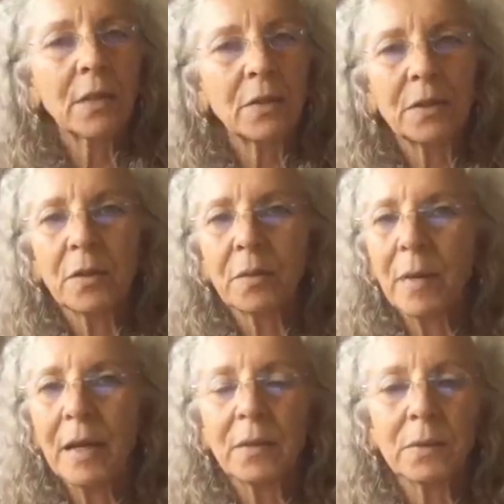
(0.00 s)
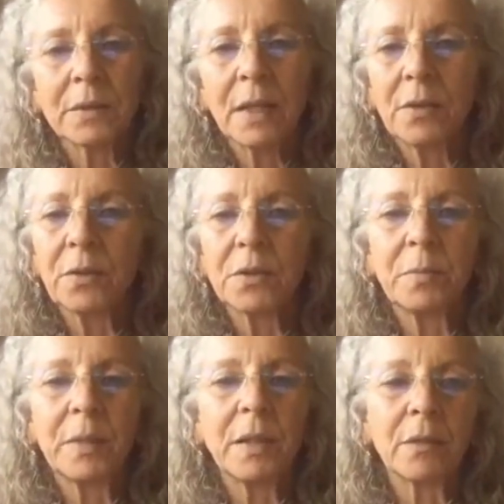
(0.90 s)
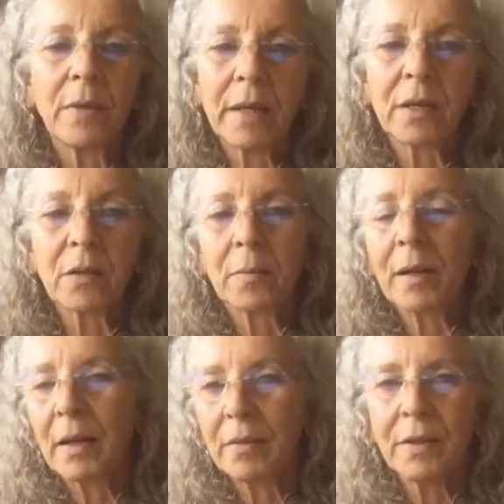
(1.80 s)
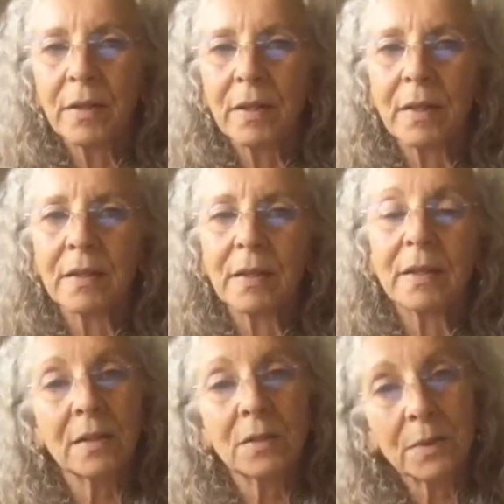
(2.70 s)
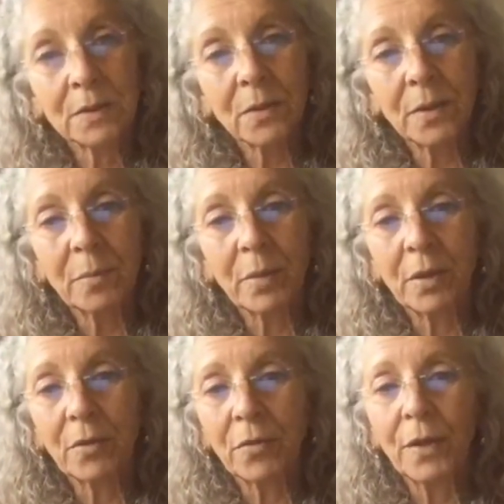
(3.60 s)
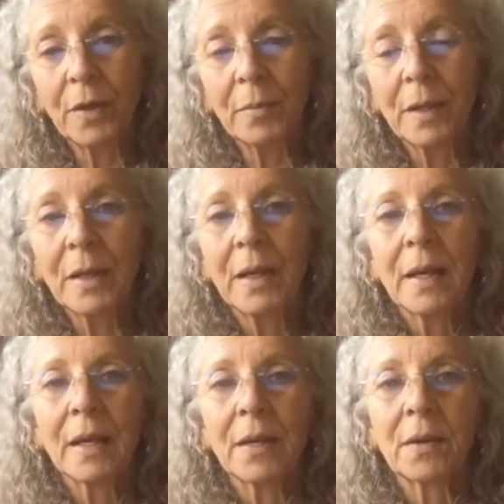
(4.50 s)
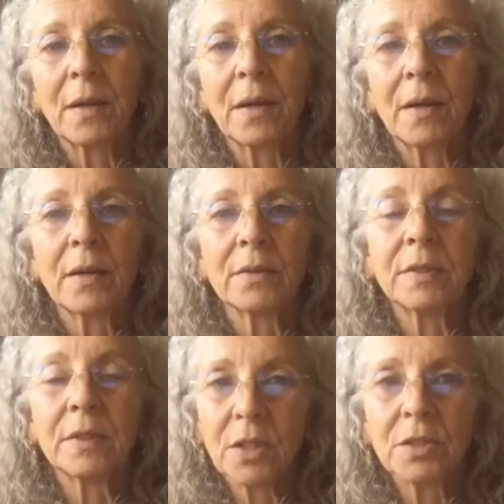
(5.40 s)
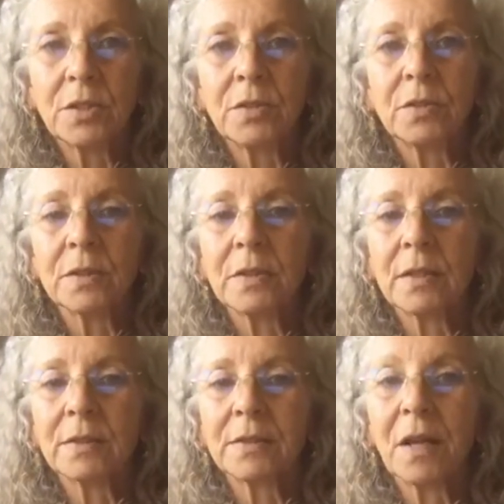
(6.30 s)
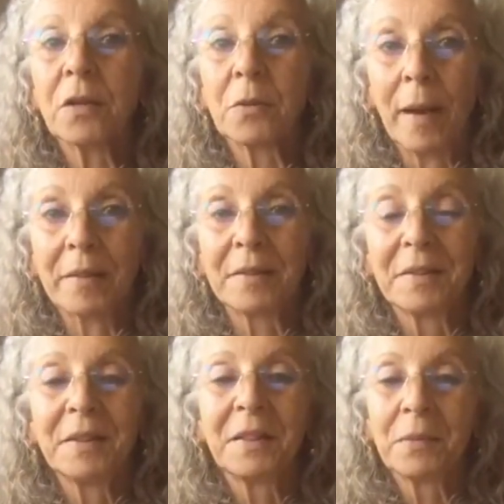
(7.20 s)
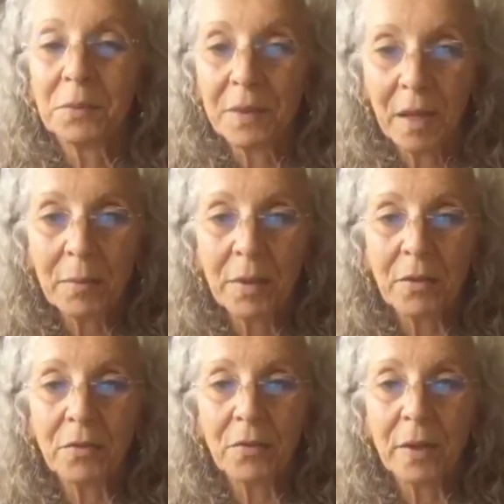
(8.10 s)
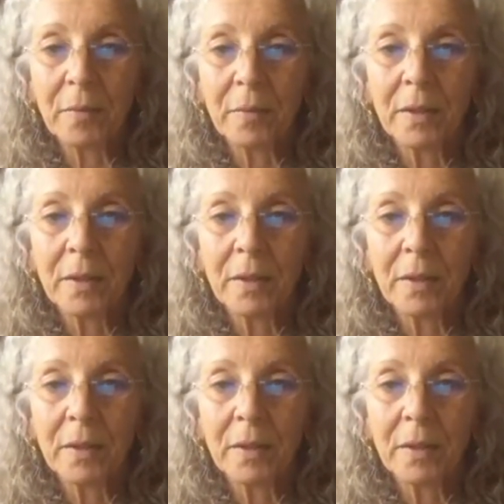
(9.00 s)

your mind will tell you to be irregular about everything and that that's what's going to bring you freedom. And I'll suggest to you that that is not correct. It will not bring you freedom.